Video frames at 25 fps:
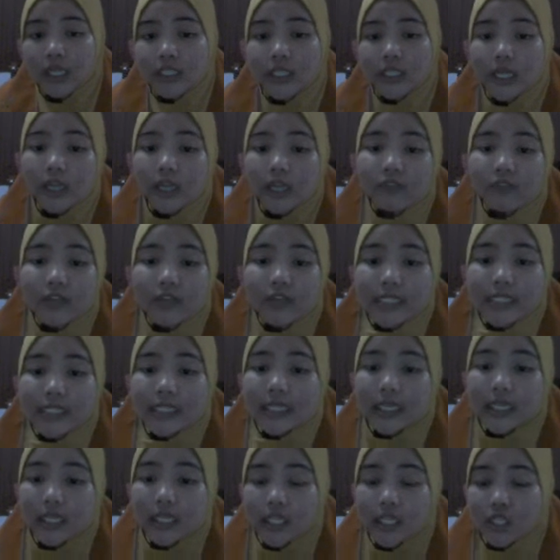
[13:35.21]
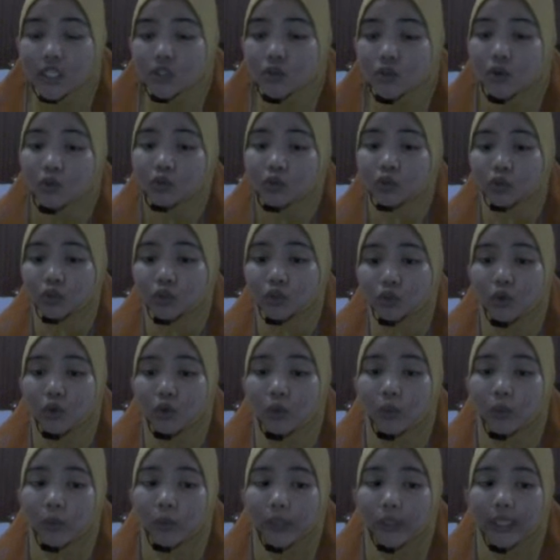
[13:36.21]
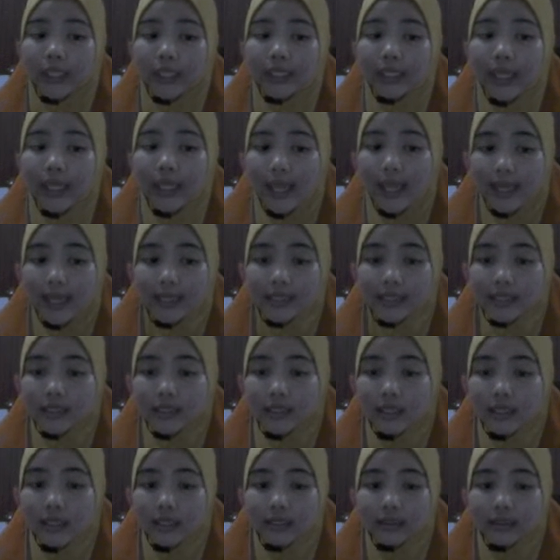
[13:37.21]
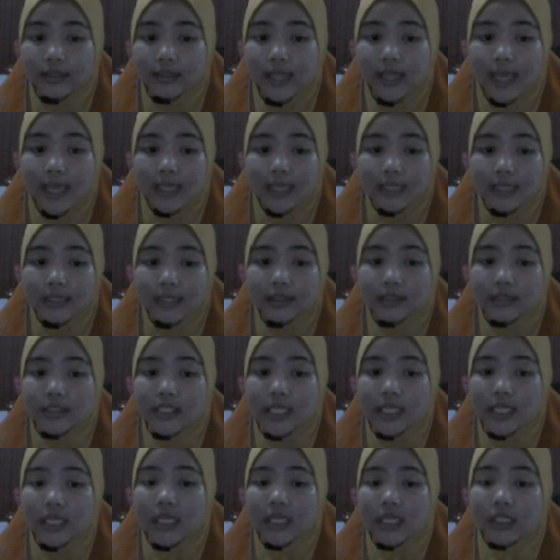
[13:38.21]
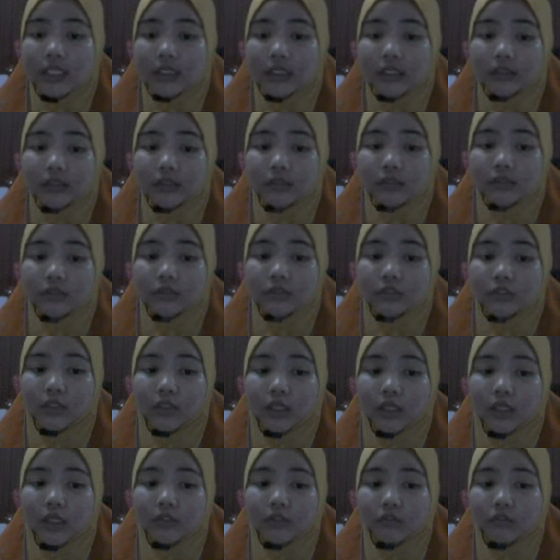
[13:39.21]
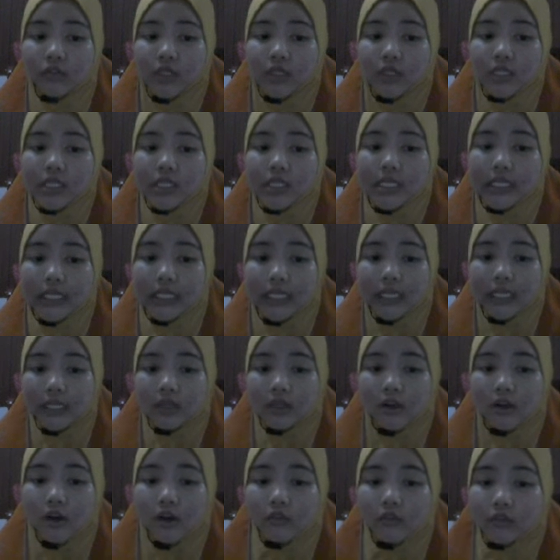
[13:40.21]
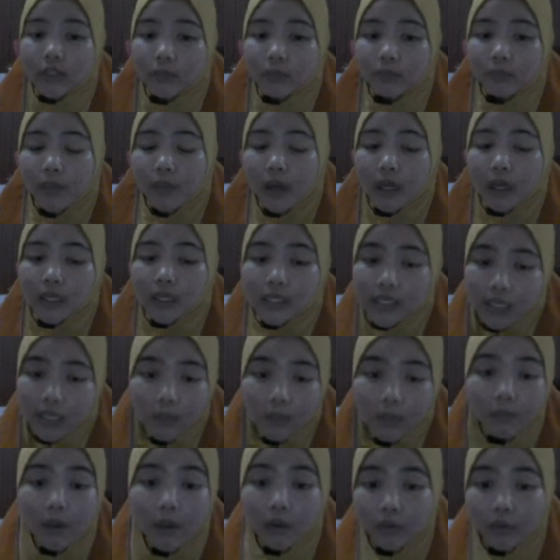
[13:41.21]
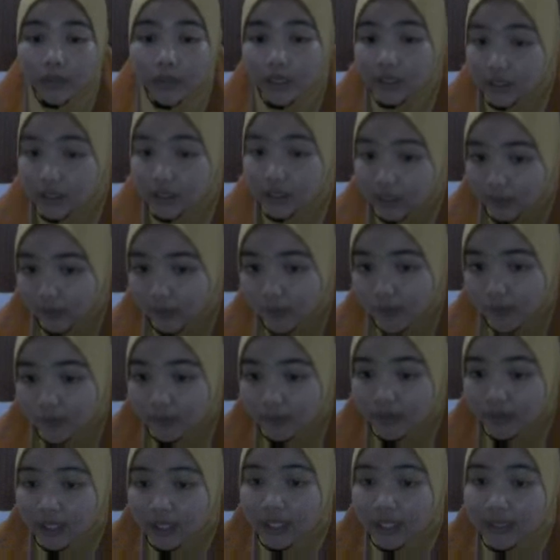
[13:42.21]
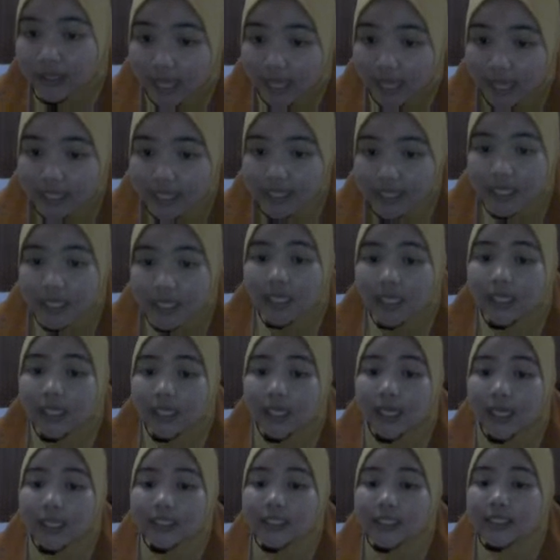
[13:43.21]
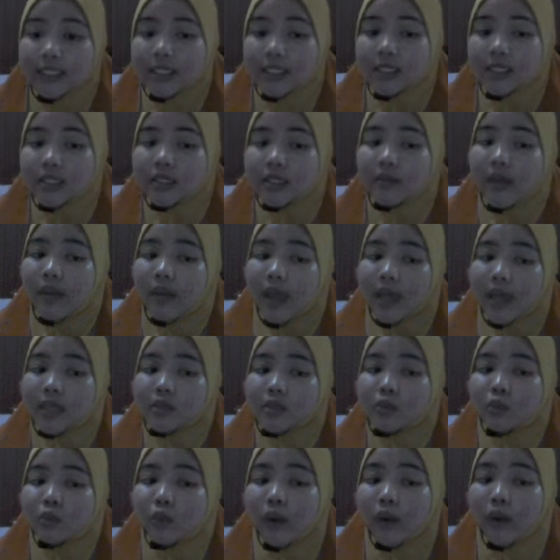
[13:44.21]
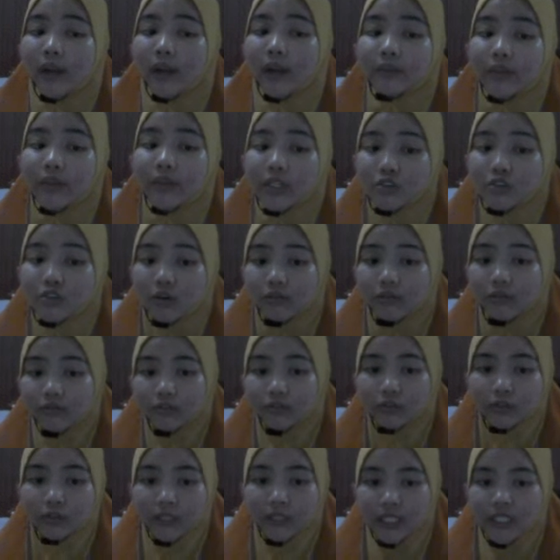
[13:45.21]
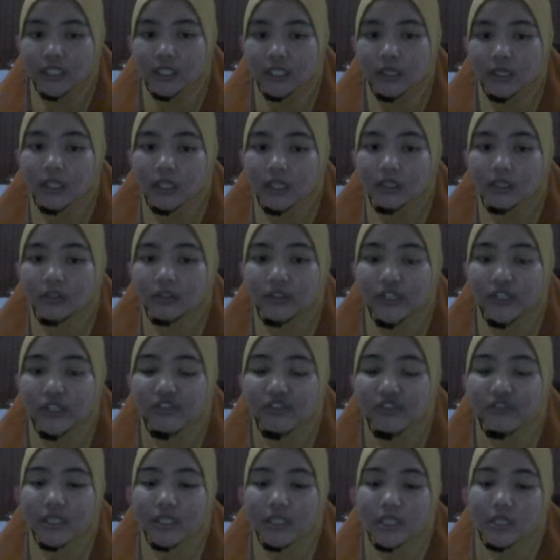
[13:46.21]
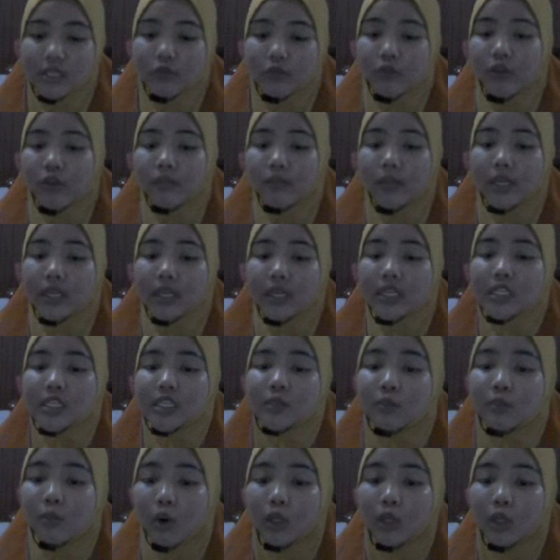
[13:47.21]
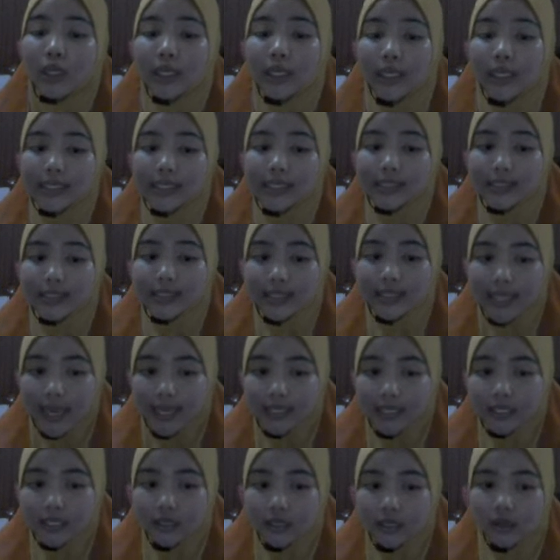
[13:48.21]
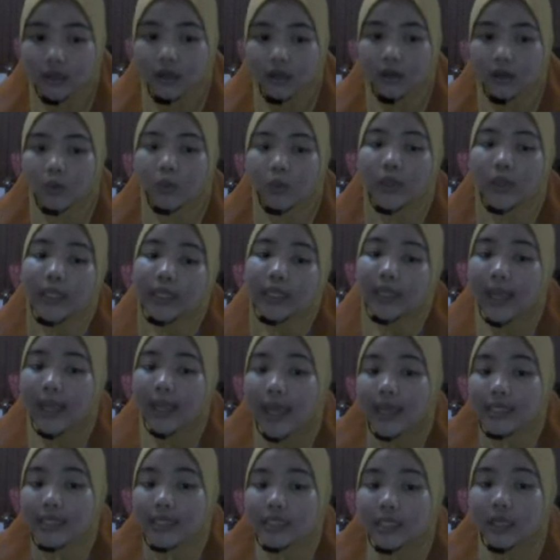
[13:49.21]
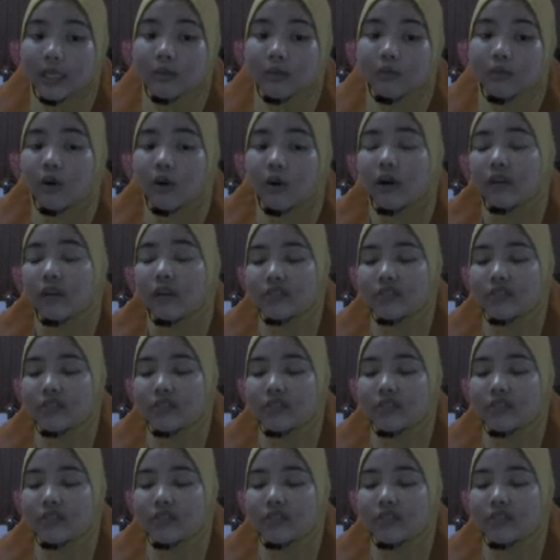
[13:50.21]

Three-phase circuit is also weight less than single-phase circuit of the same power rating. Next, the system has wide range of voltage. Three-phase equipment is smaller in size, weight less, and more